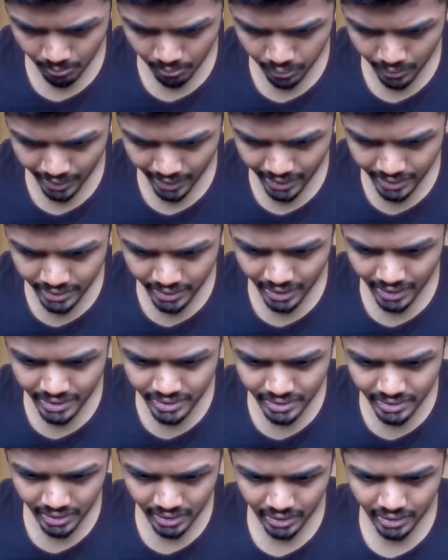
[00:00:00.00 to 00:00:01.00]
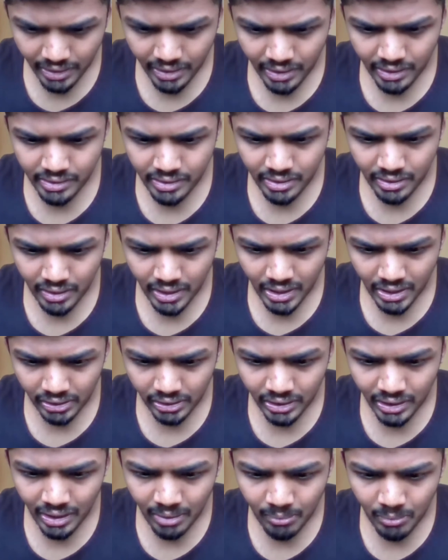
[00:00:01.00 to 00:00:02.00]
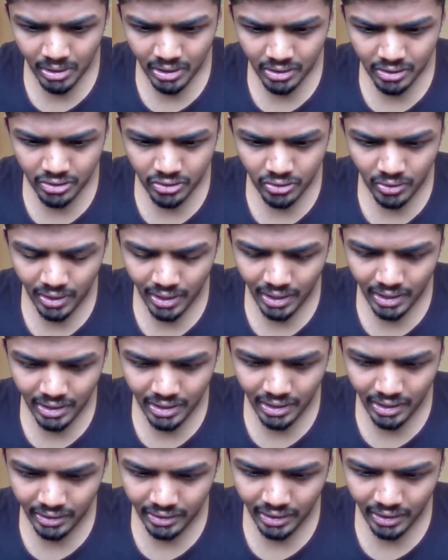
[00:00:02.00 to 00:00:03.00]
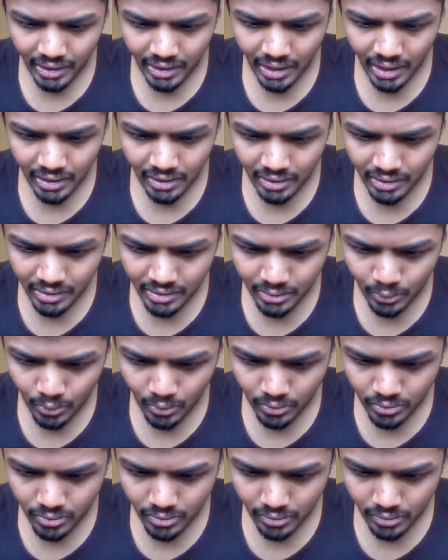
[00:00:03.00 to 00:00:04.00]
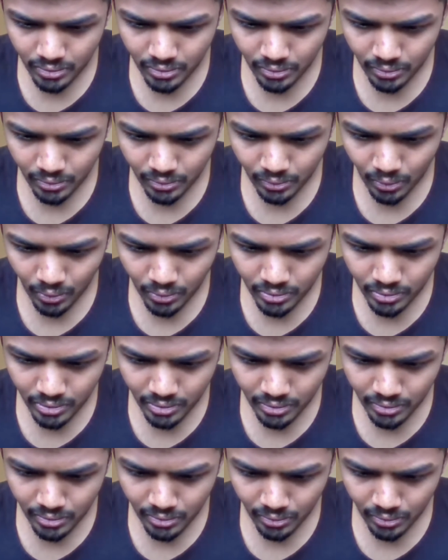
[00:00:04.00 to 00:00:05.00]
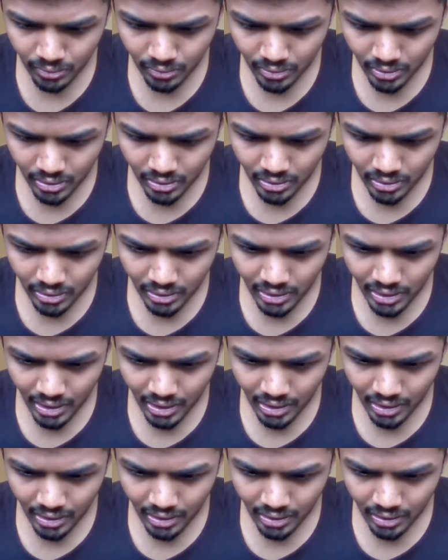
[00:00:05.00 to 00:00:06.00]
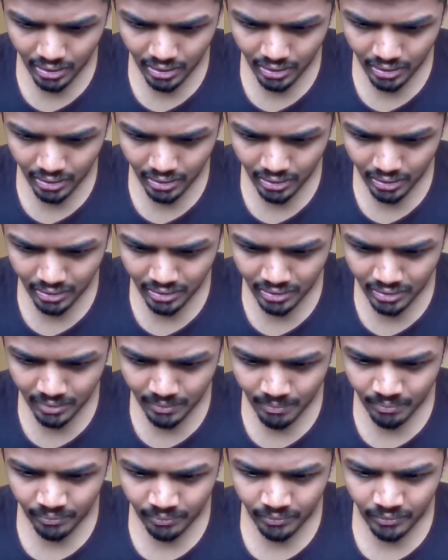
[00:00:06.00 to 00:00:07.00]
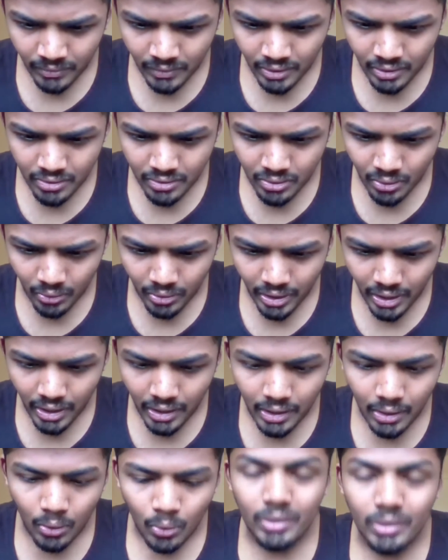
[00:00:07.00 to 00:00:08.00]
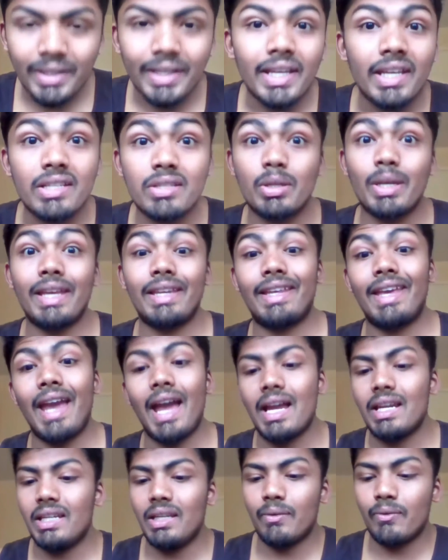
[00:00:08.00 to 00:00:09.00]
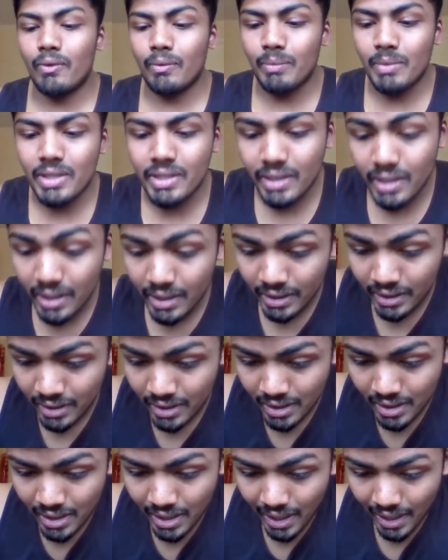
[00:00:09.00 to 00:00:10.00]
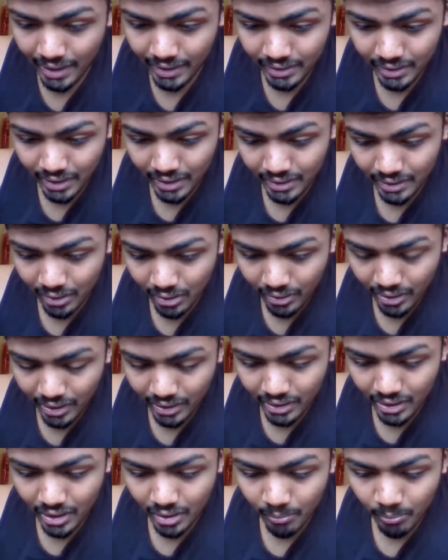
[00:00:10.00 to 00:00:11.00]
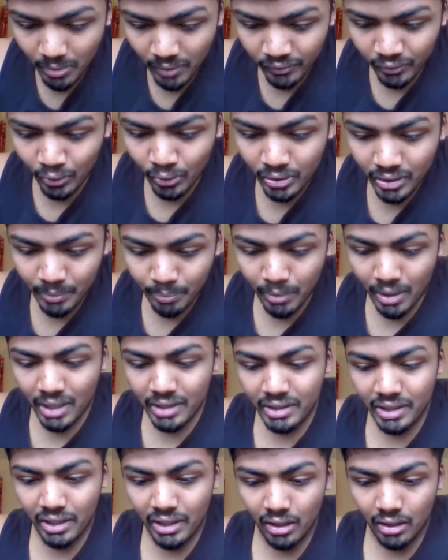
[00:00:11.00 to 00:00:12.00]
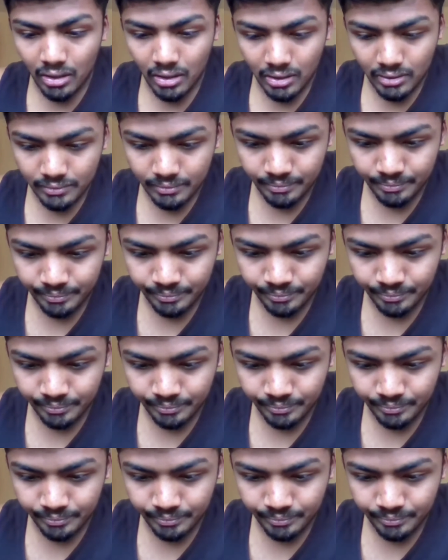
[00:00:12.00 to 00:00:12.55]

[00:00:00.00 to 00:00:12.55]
Play nice, kiddies. In 3 minutes you can lick the candies, coasters too, coasters too. Yay! So they all the kids get candy from this guy, and then okay, they're before the party hall.